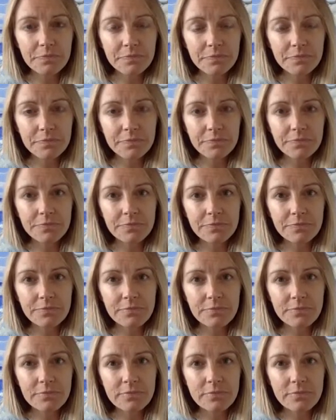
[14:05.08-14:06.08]

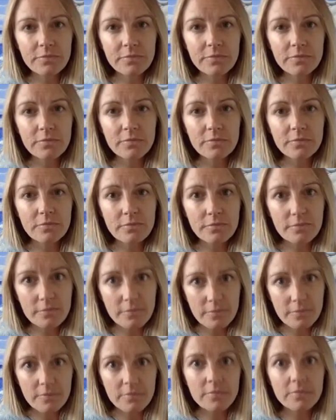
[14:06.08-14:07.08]

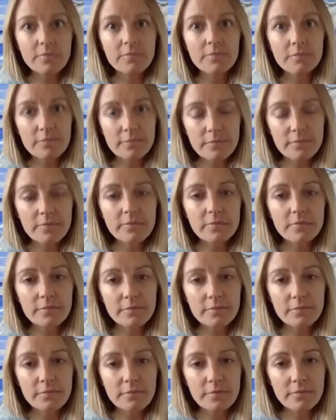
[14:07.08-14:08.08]

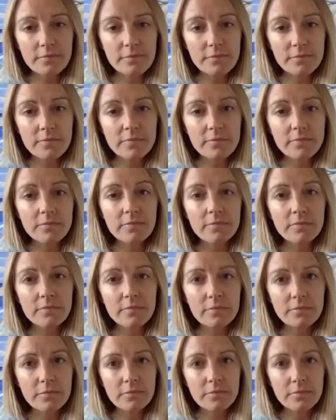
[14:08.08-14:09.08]

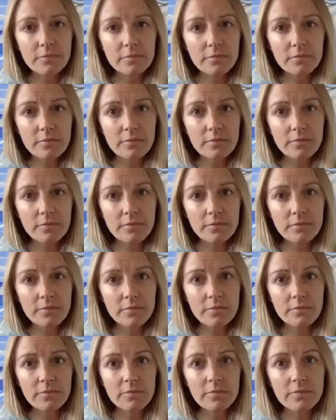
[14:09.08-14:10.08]

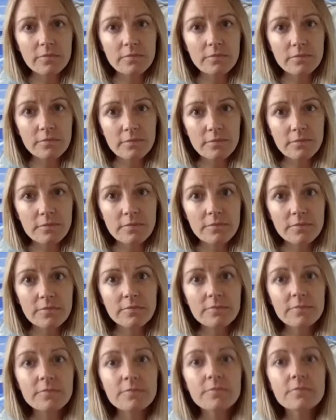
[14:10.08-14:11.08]

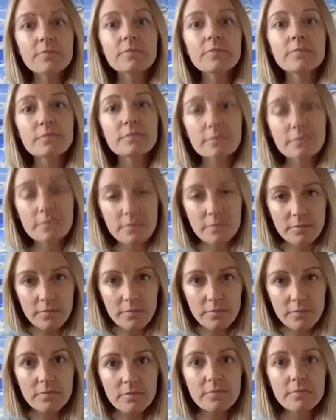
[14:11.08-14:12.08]

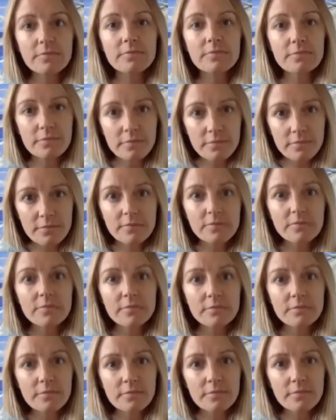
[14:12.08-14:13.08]
No words are spoken by the person on screen.